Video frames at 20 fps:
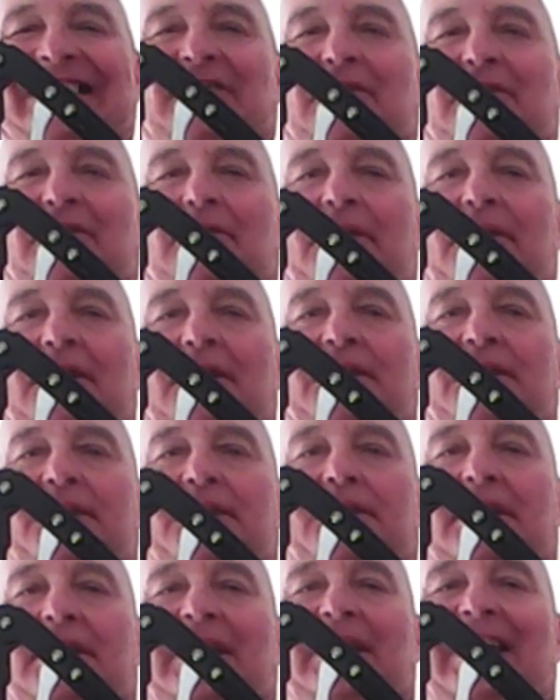Oh
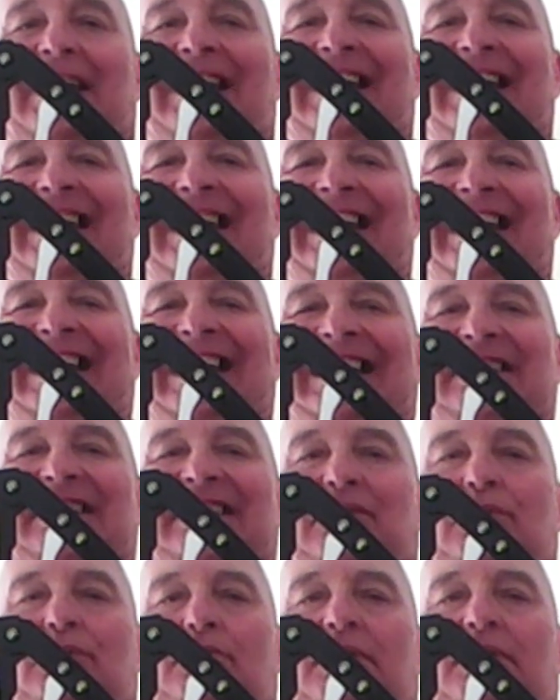yes,
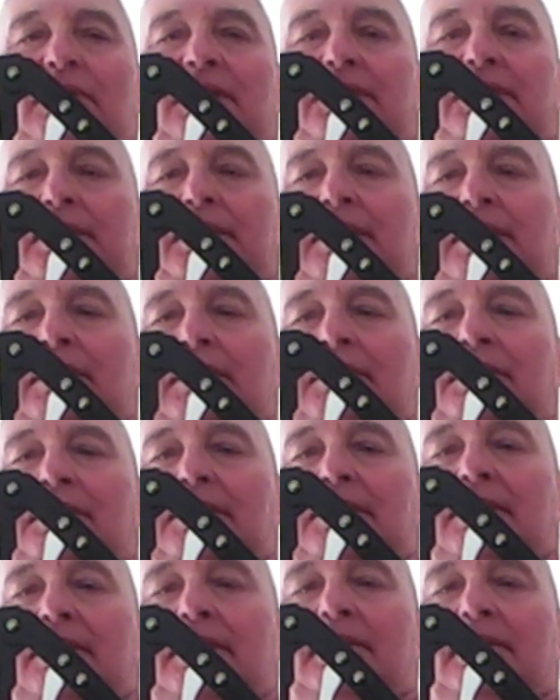oh yes,
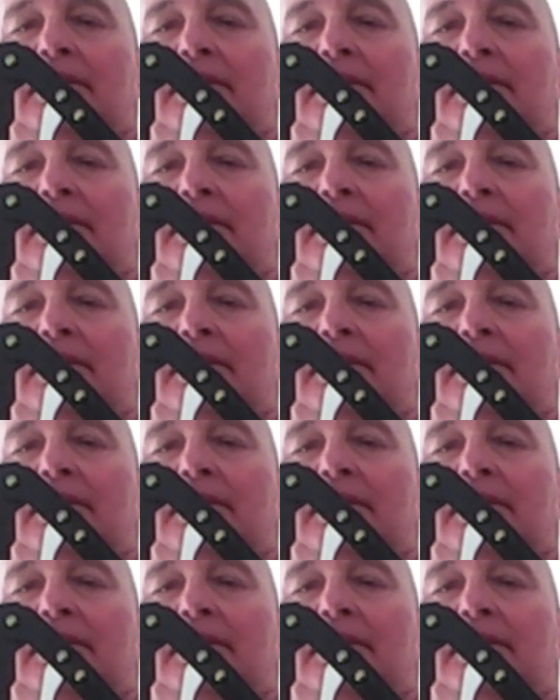it's